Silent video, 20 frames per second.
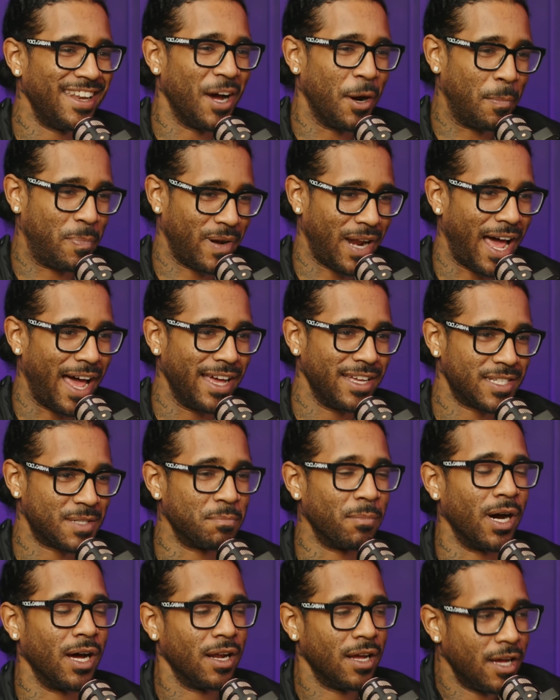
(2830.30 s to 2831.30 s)
applies,
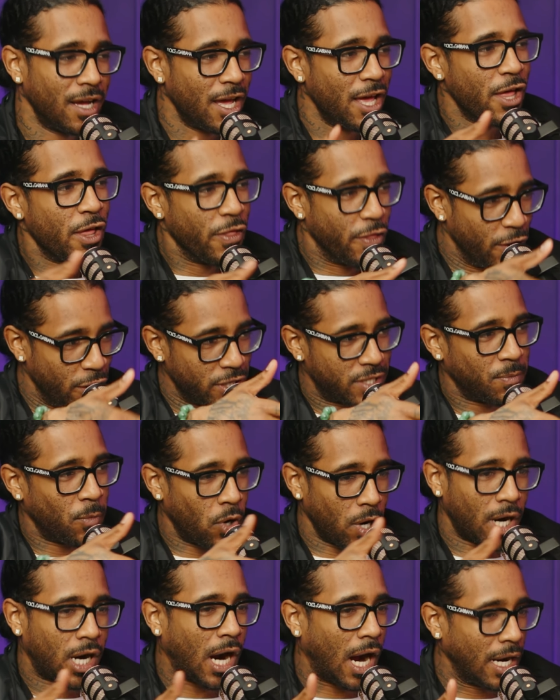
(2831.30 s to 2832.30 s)
yeah, but like, oh, there's
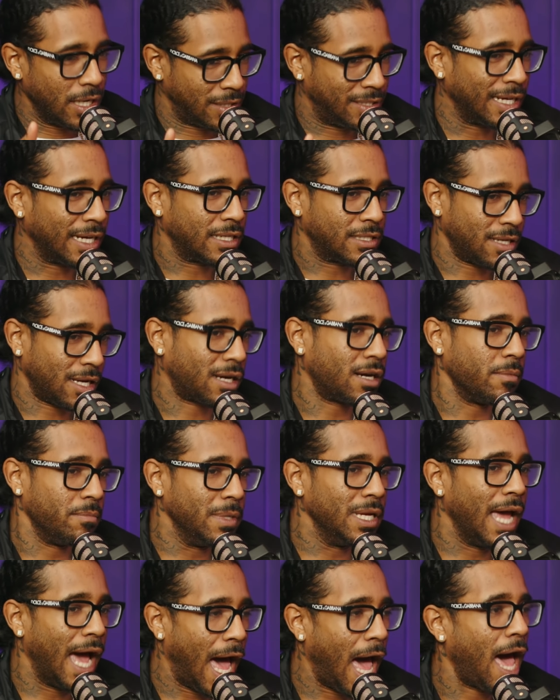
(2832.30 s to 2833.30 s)
more context that could
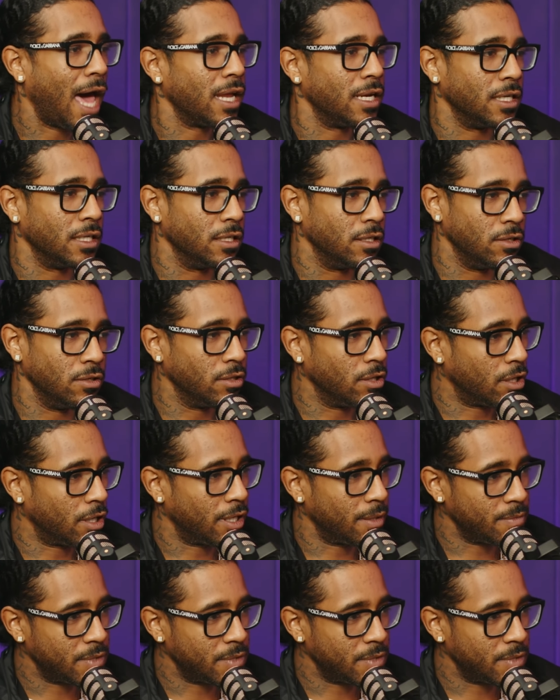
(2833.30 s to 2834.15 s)
be added. You know what I'm